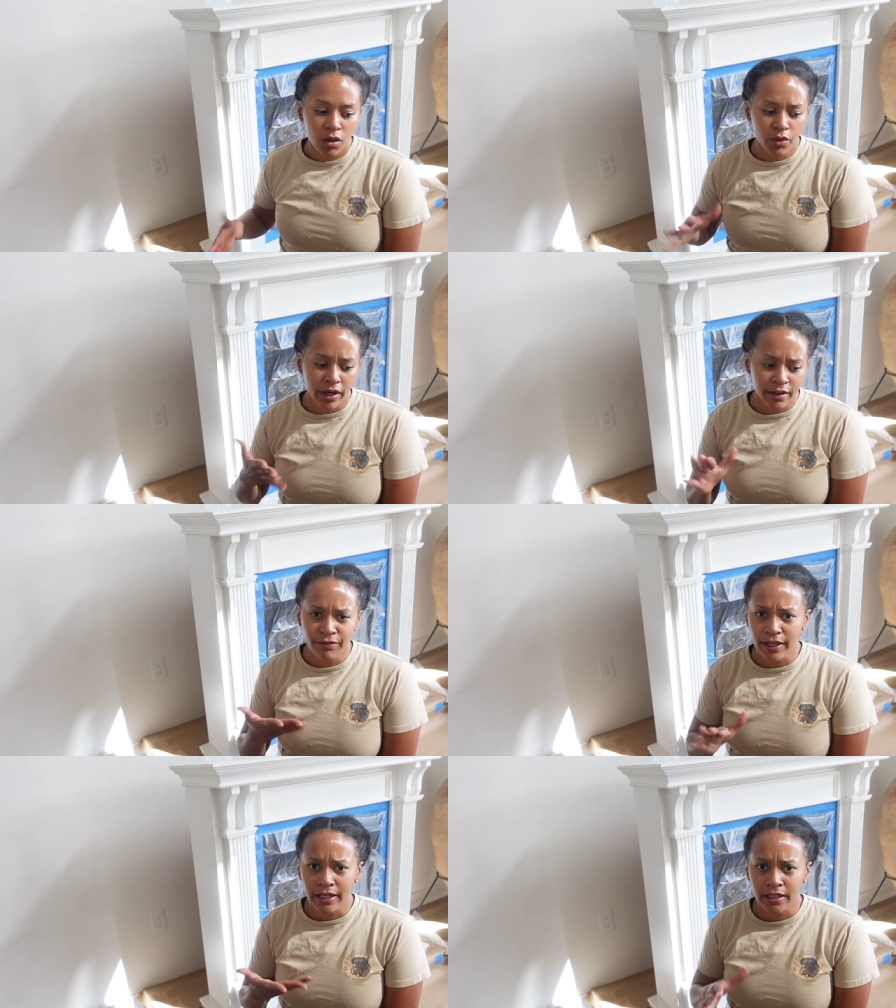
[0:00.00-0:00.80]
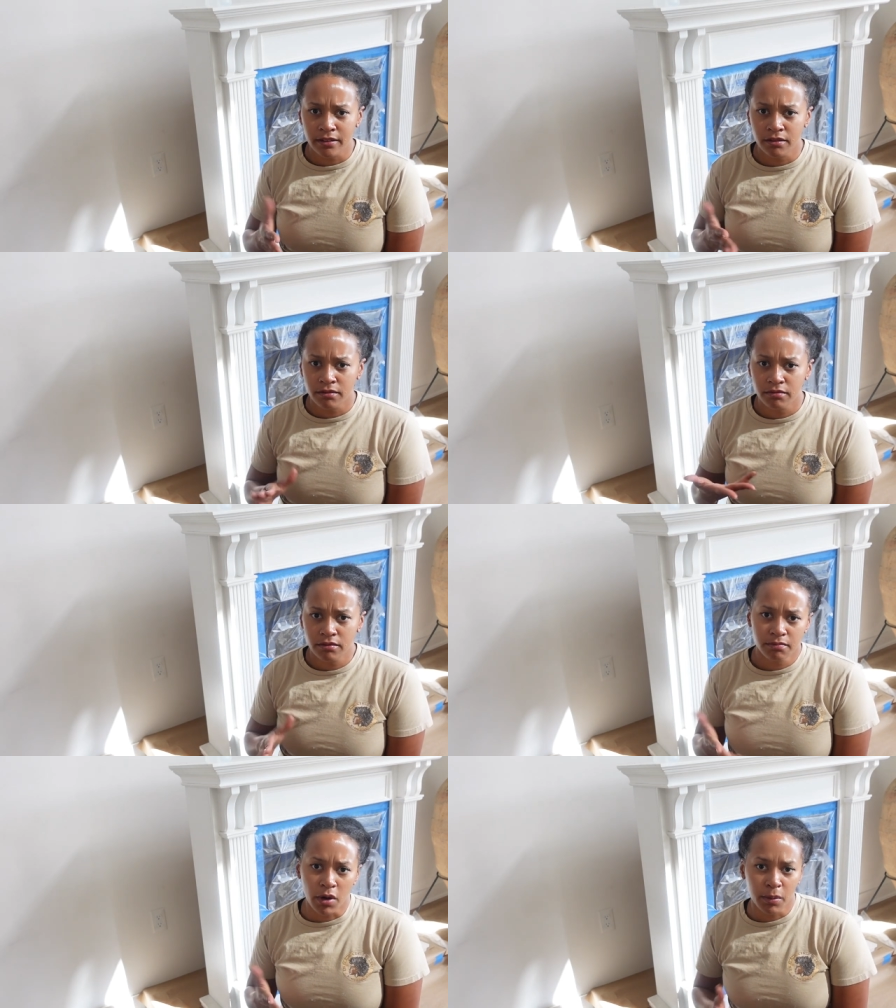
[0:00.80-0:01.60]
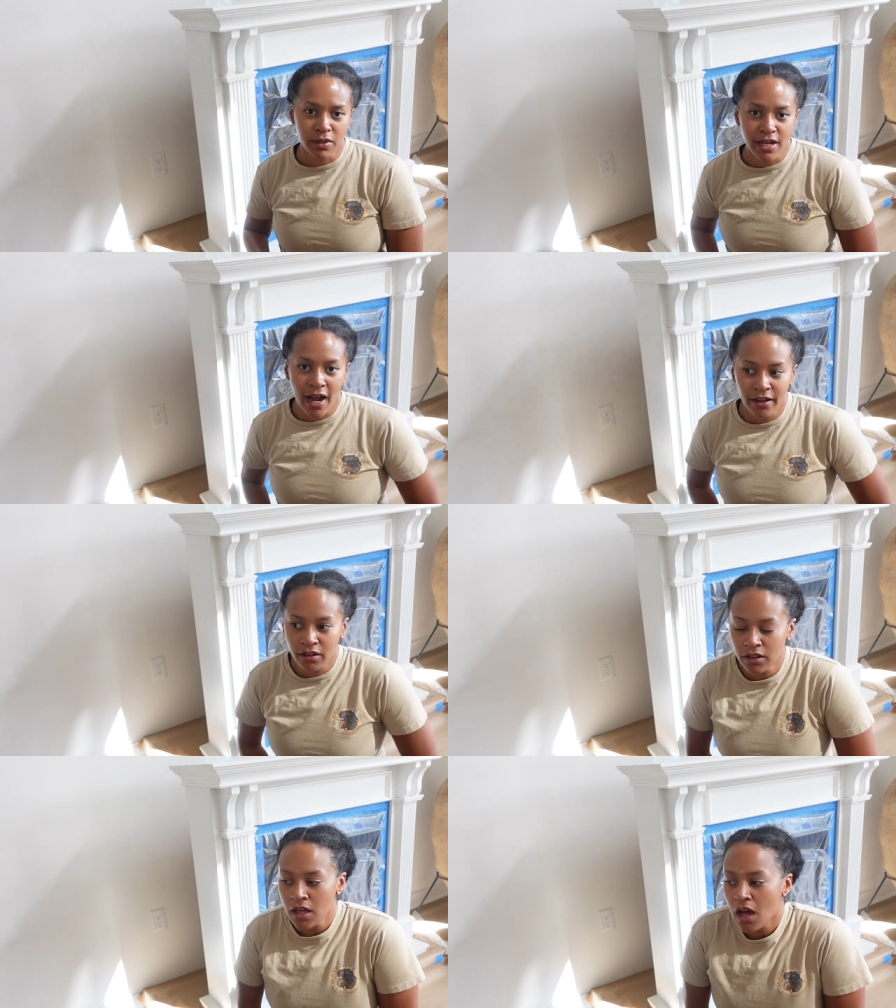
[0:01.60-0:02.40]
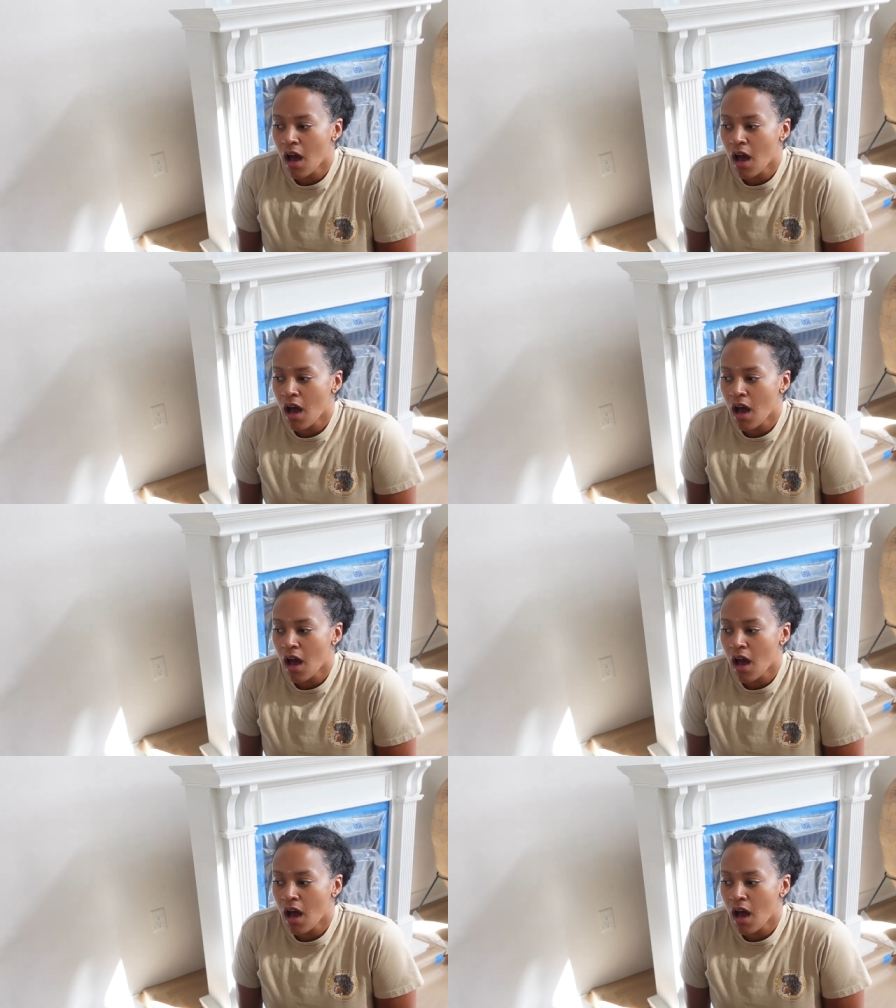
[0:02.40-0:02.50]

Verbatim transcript: gray vein marble tile.